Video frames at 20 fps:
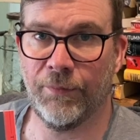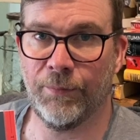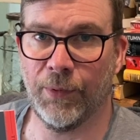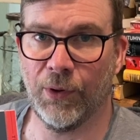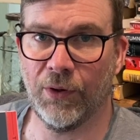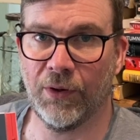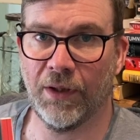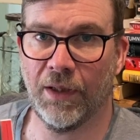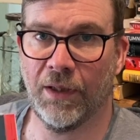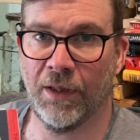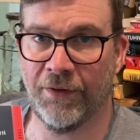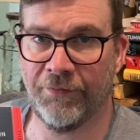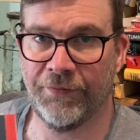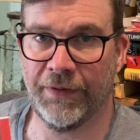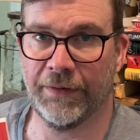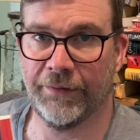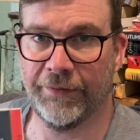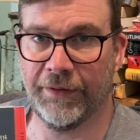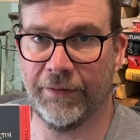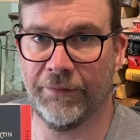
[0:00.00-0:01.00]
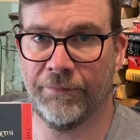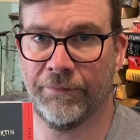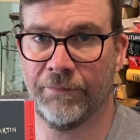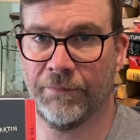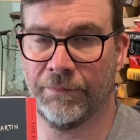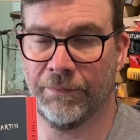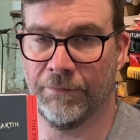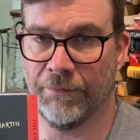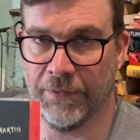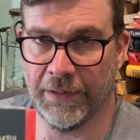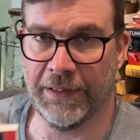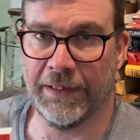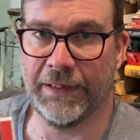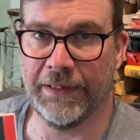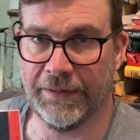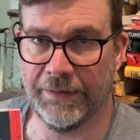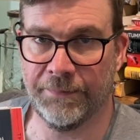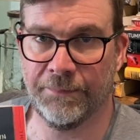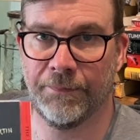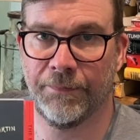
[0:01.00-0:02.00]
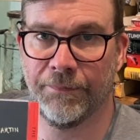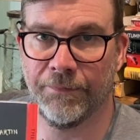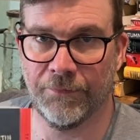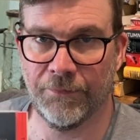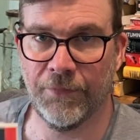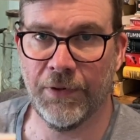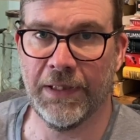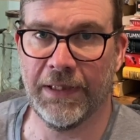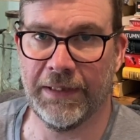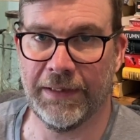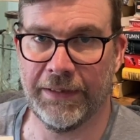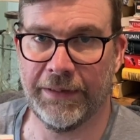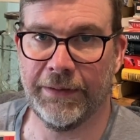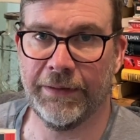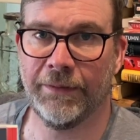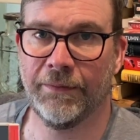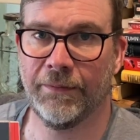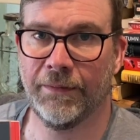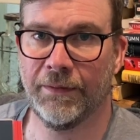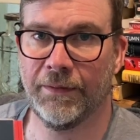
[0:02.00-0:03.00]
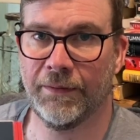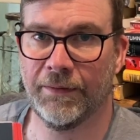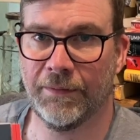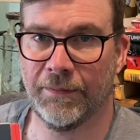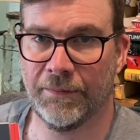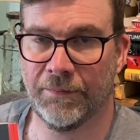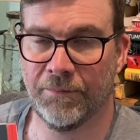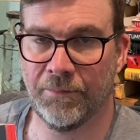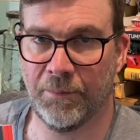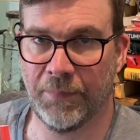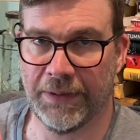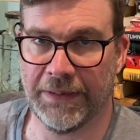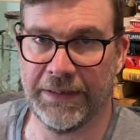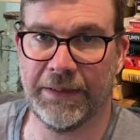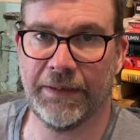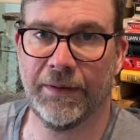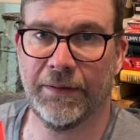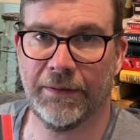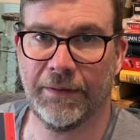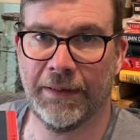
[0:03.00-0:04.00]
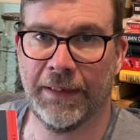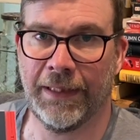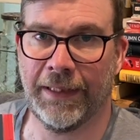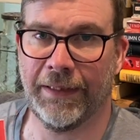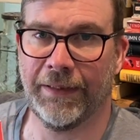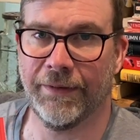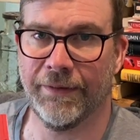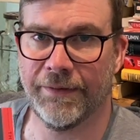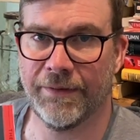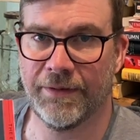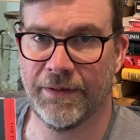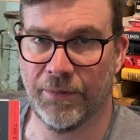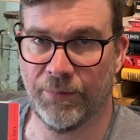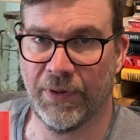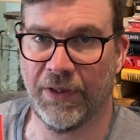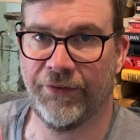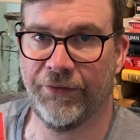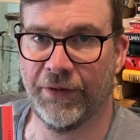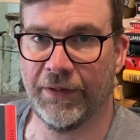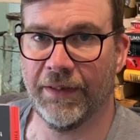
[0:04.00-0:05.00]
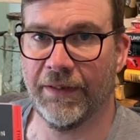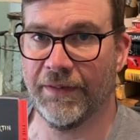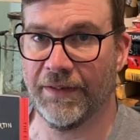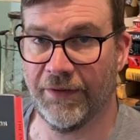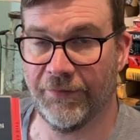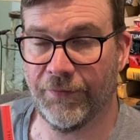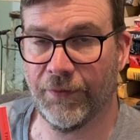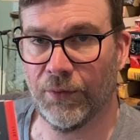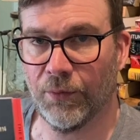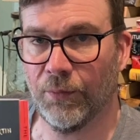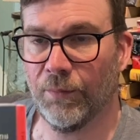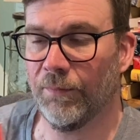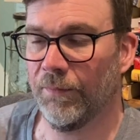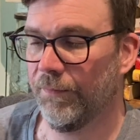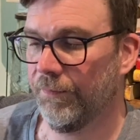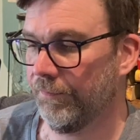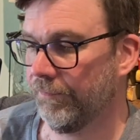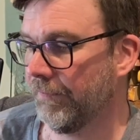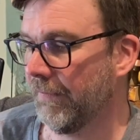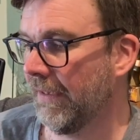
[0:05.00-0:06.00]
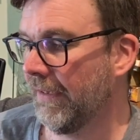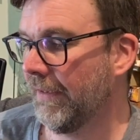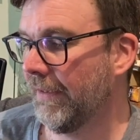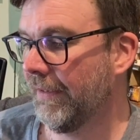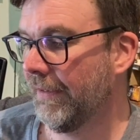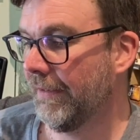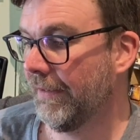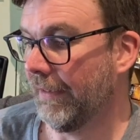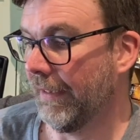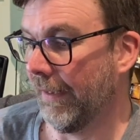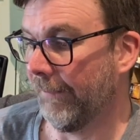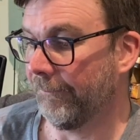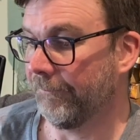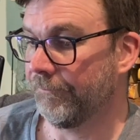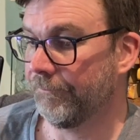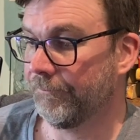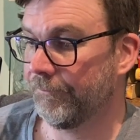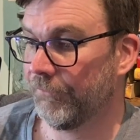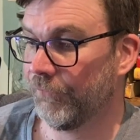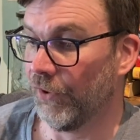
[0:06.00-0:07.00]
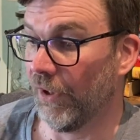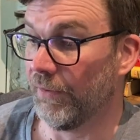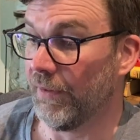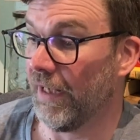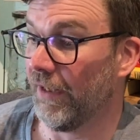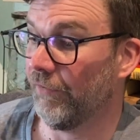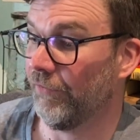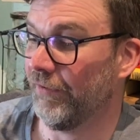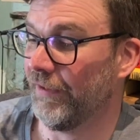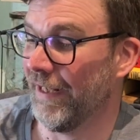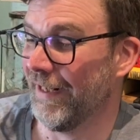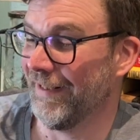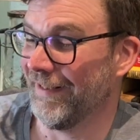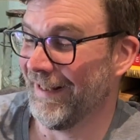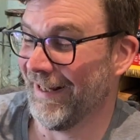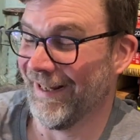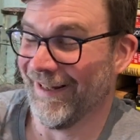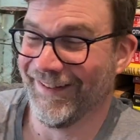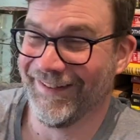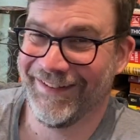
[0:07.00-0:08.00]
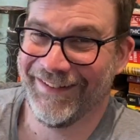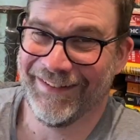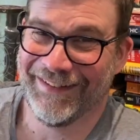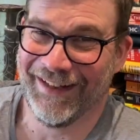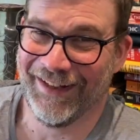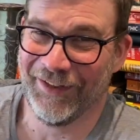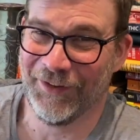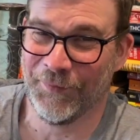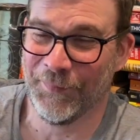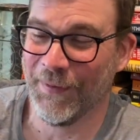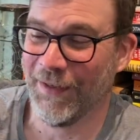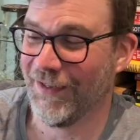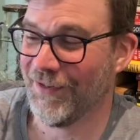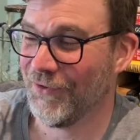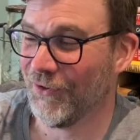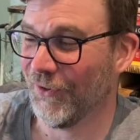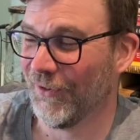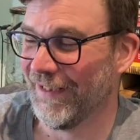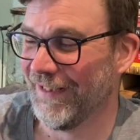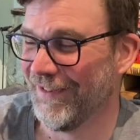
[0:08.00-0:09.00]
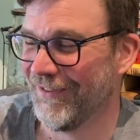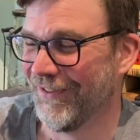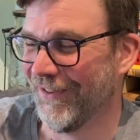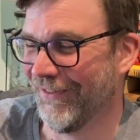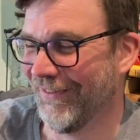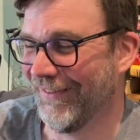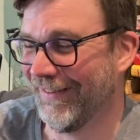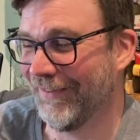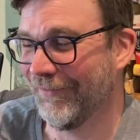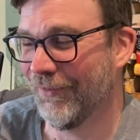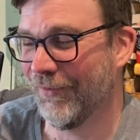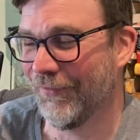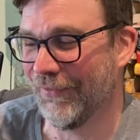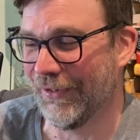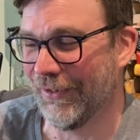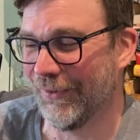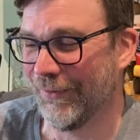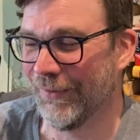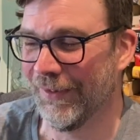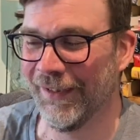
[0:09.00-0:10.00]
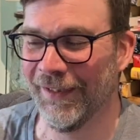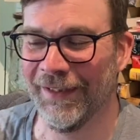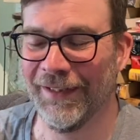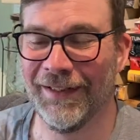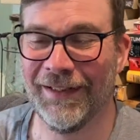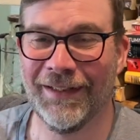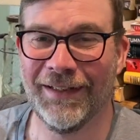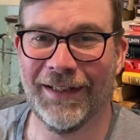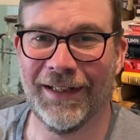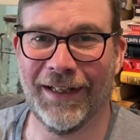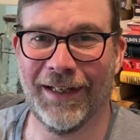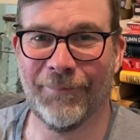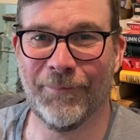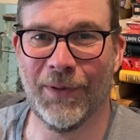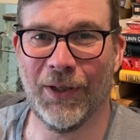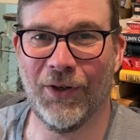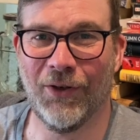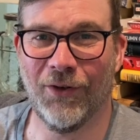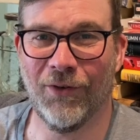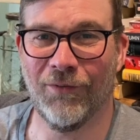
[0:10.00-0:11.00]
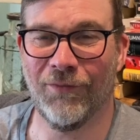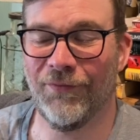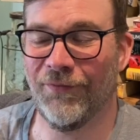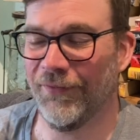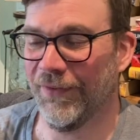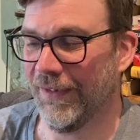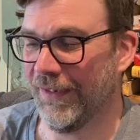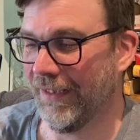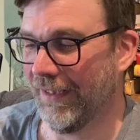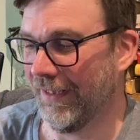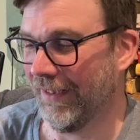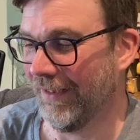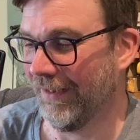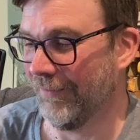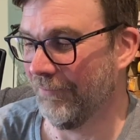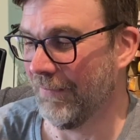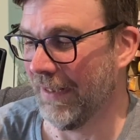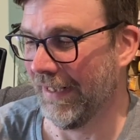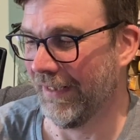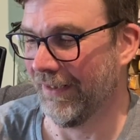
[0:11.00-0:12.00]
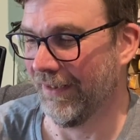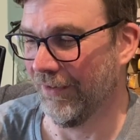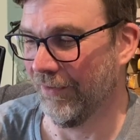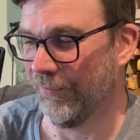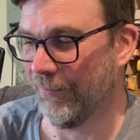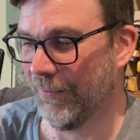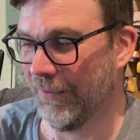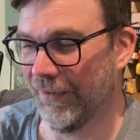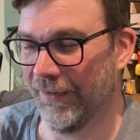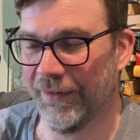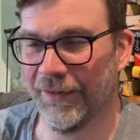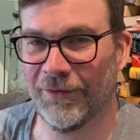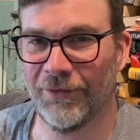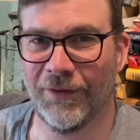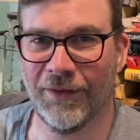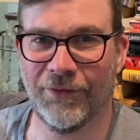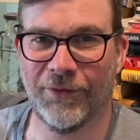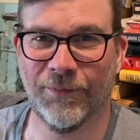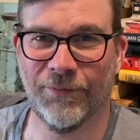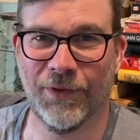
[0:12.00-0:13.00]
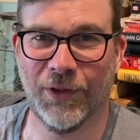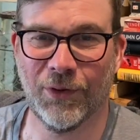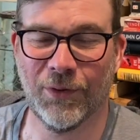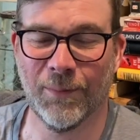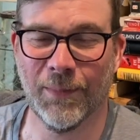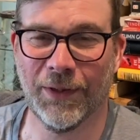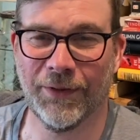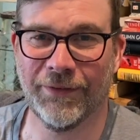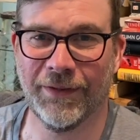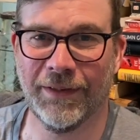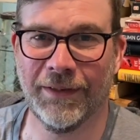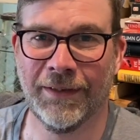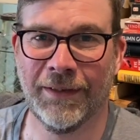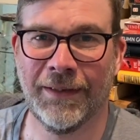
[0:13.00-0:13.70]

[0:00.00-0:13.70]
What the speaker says: book, I found it really, really bleak and depressing and difficult. So yes, that's my jolly, jolly review of Manhunt by Gretchen Felker-Martin.